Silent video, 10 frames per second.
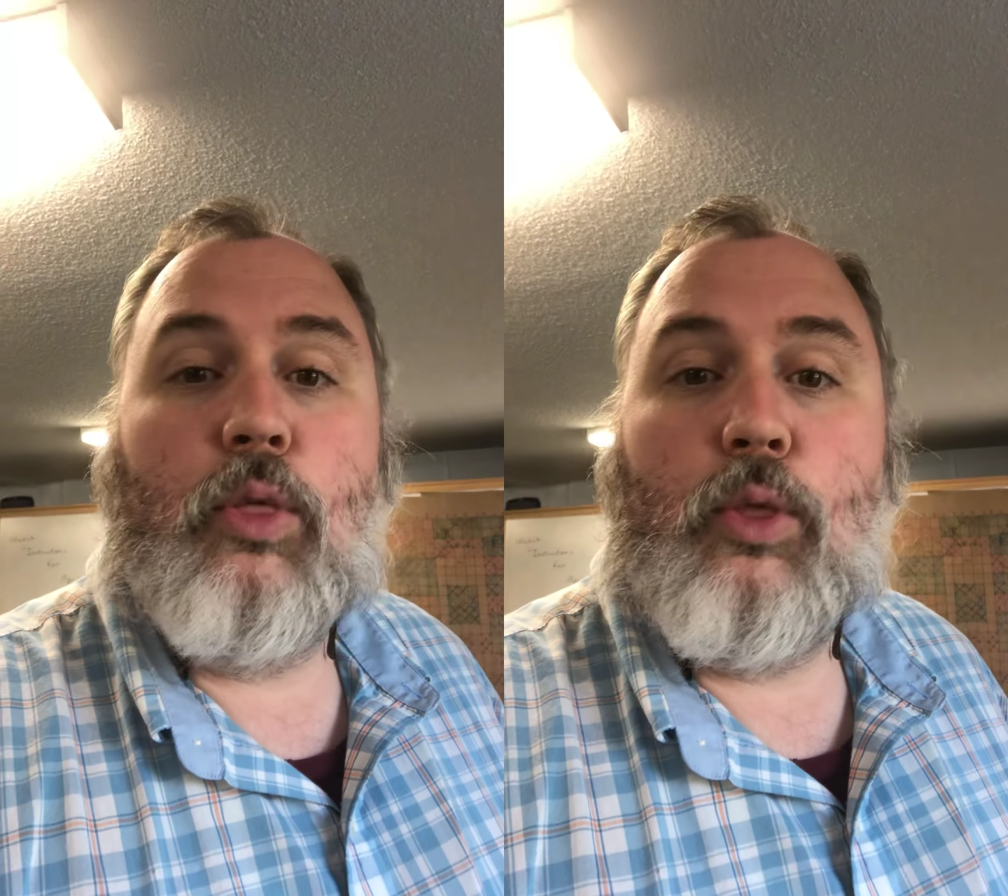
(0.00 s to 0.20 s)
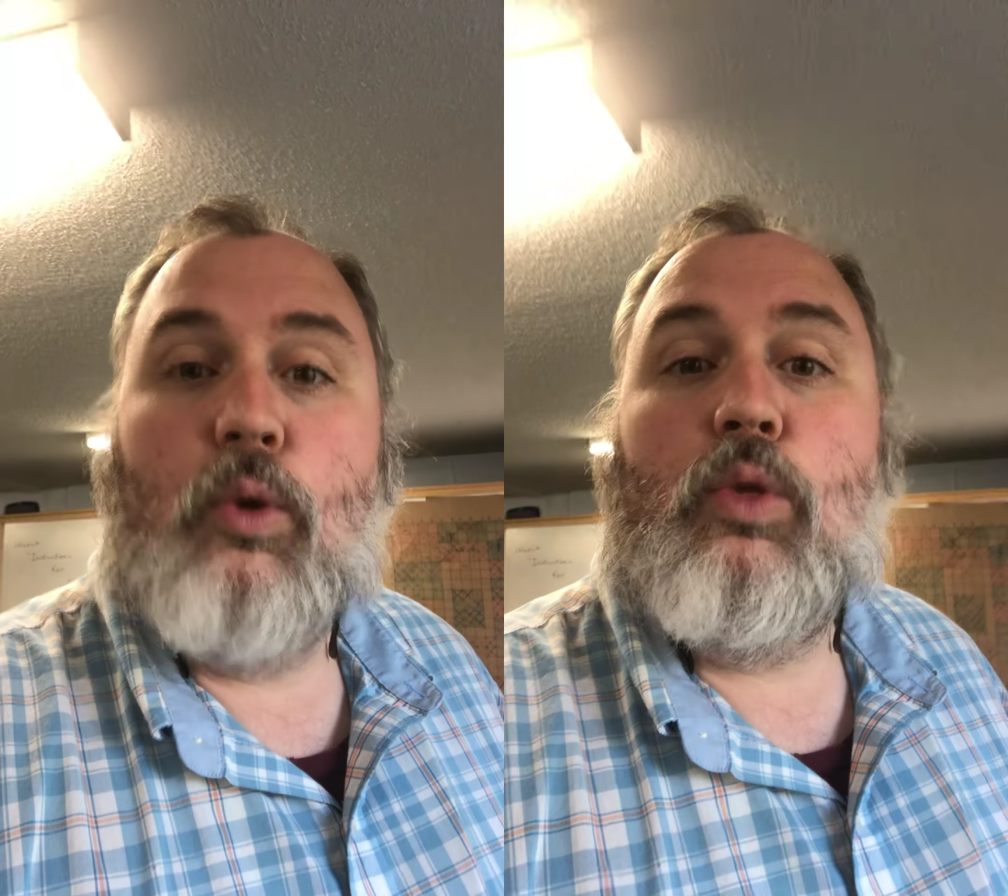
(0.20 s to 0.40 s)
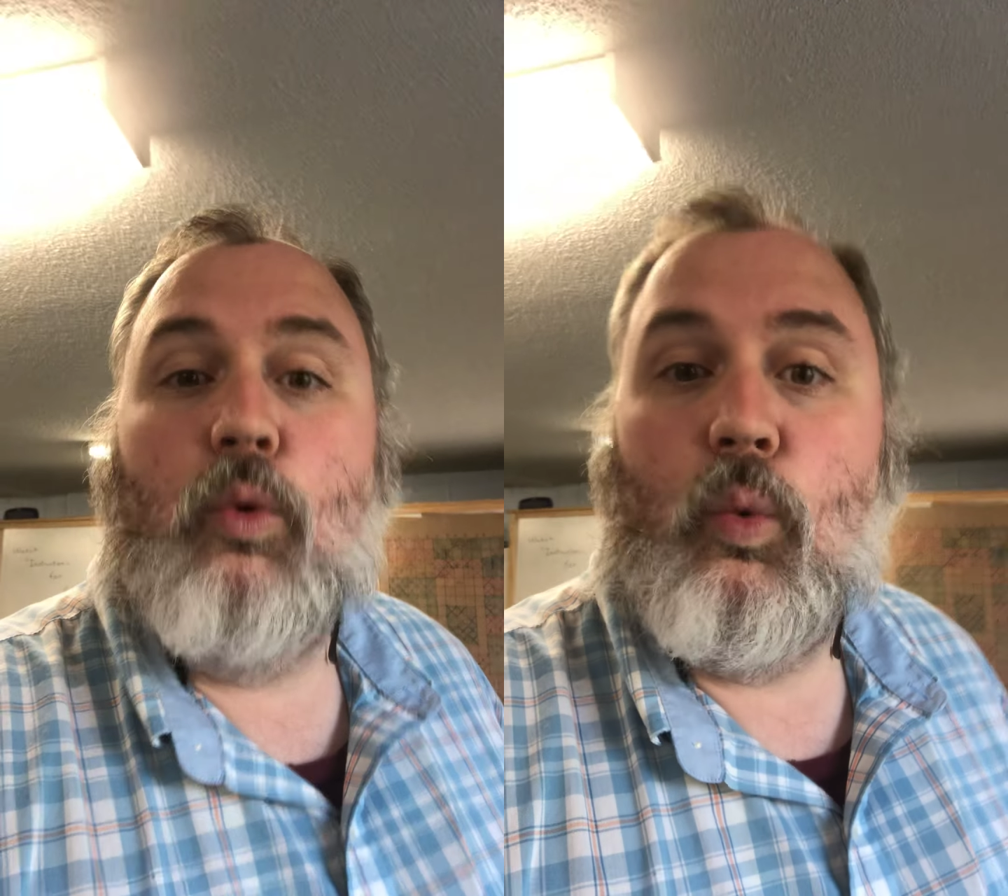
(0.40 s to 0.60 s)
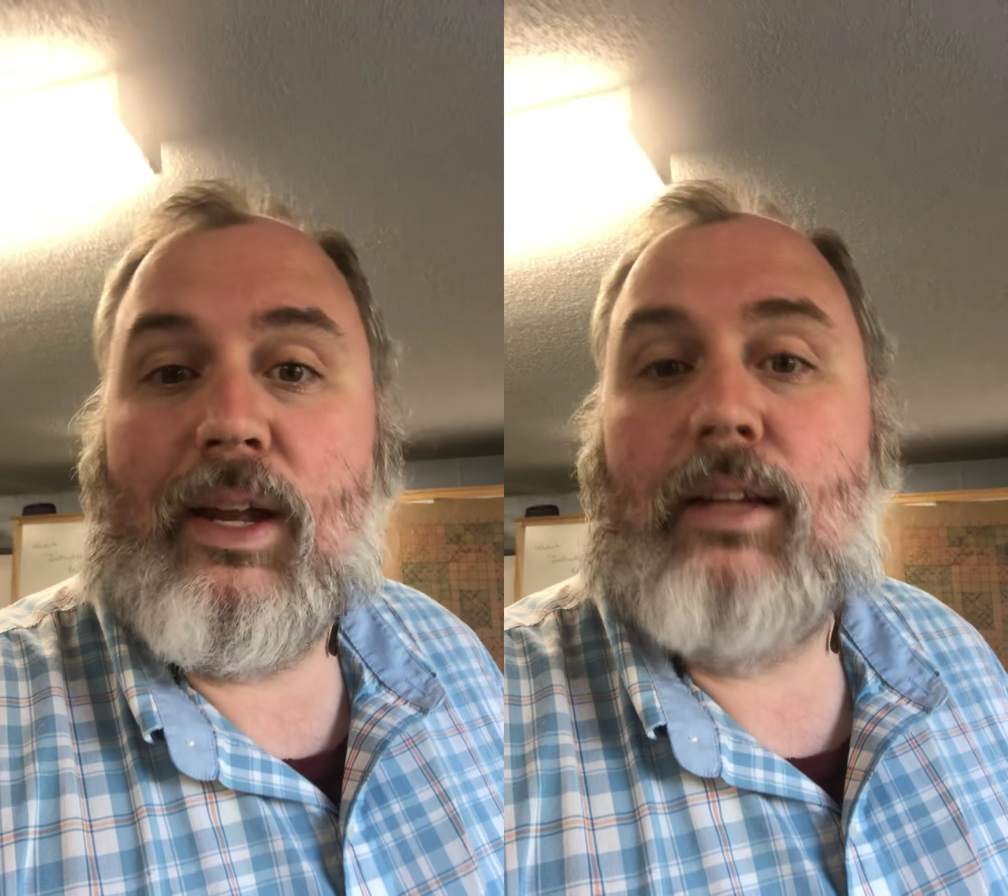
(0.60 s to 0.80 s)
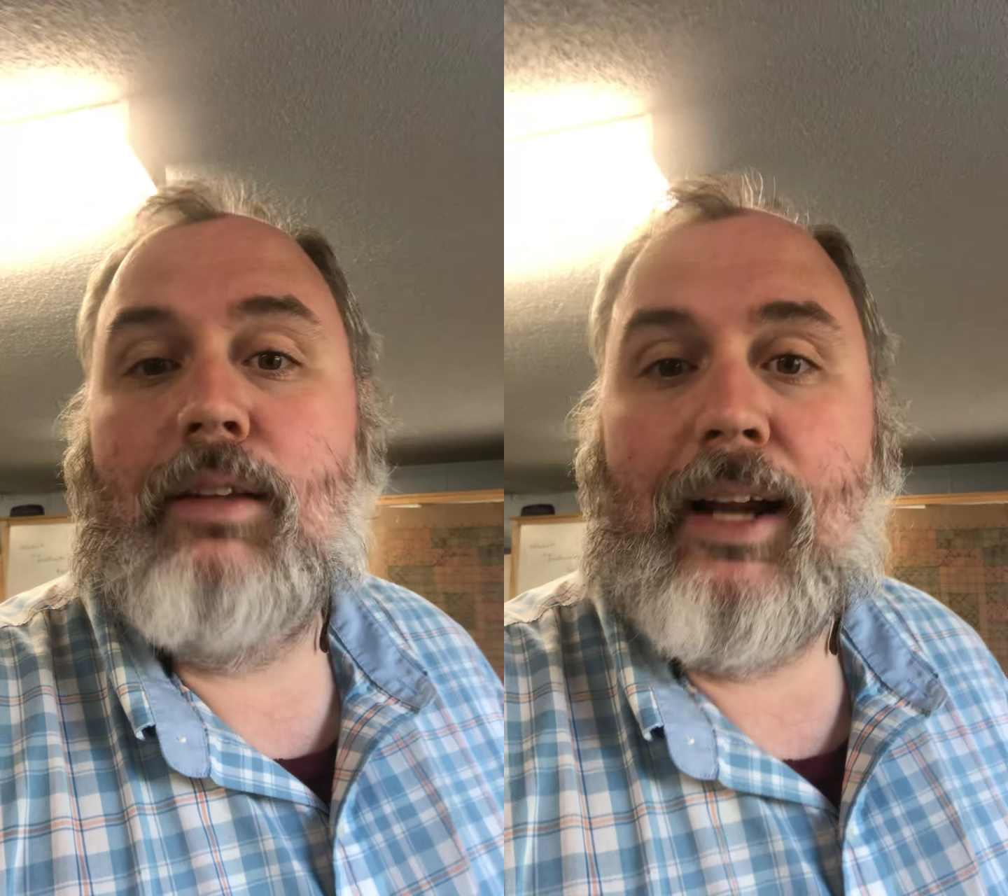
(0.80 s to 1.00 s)
through the
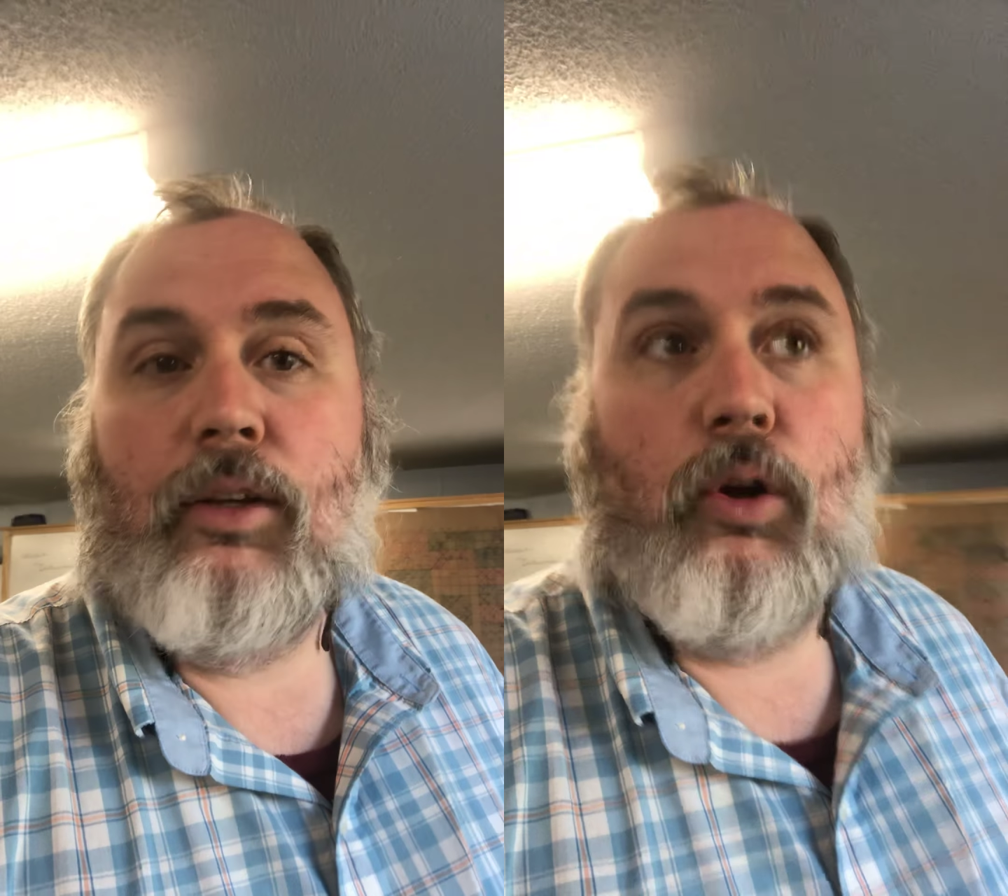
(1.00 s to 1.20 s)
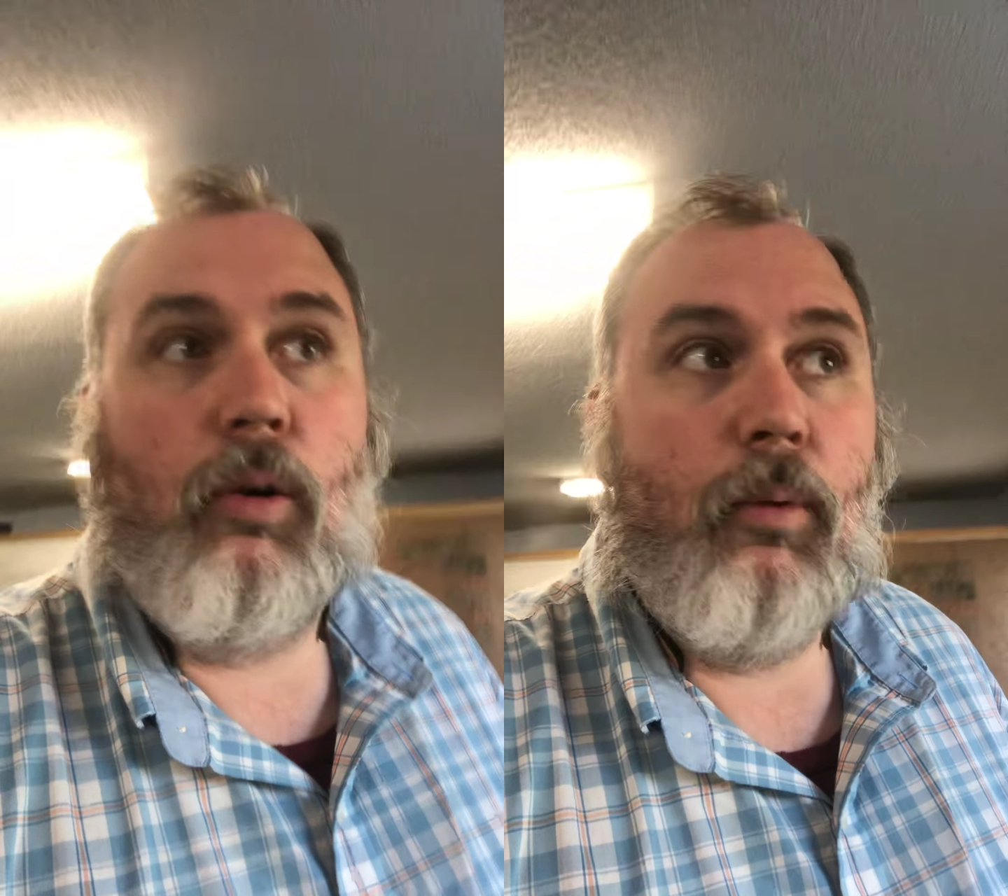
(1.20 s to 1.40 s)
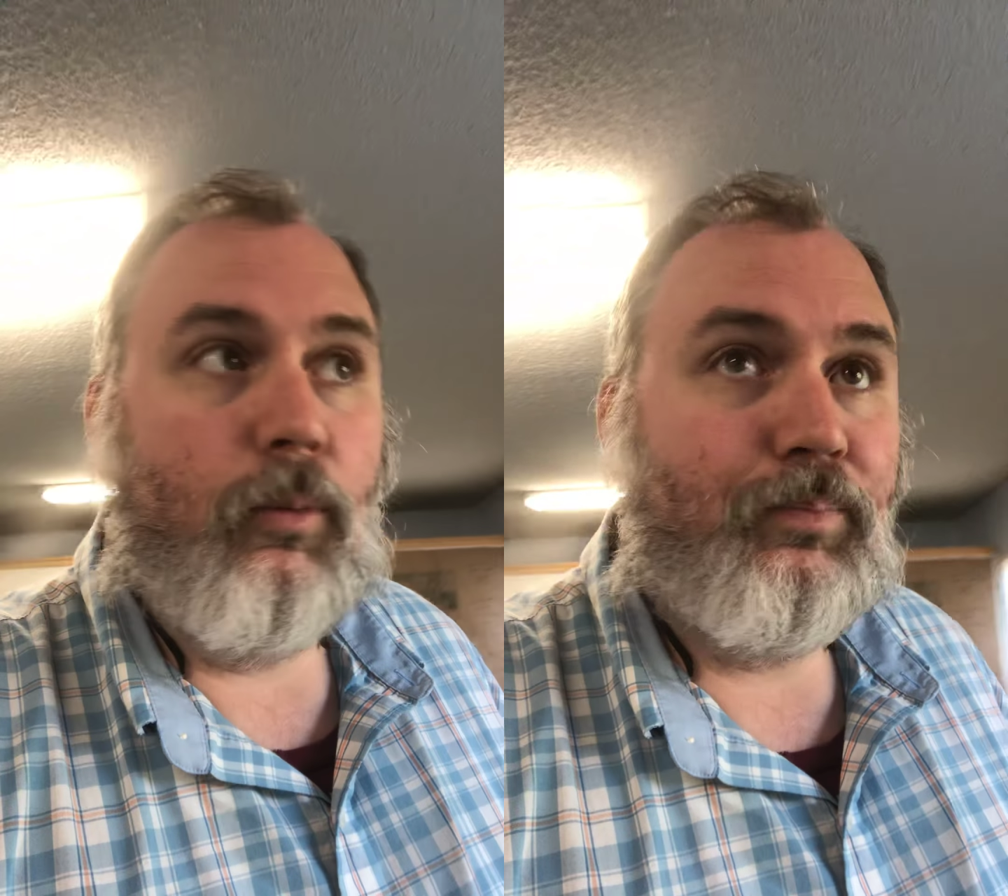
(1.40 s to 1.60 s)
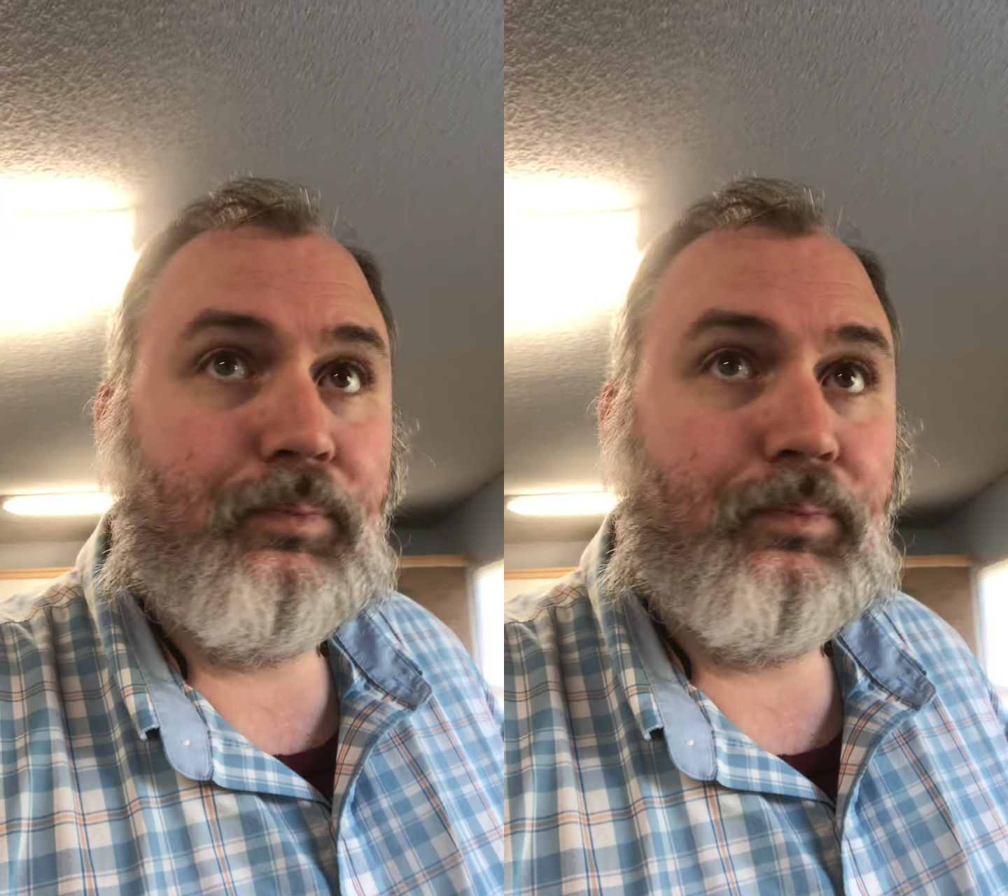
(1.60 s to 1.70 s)
week like normal.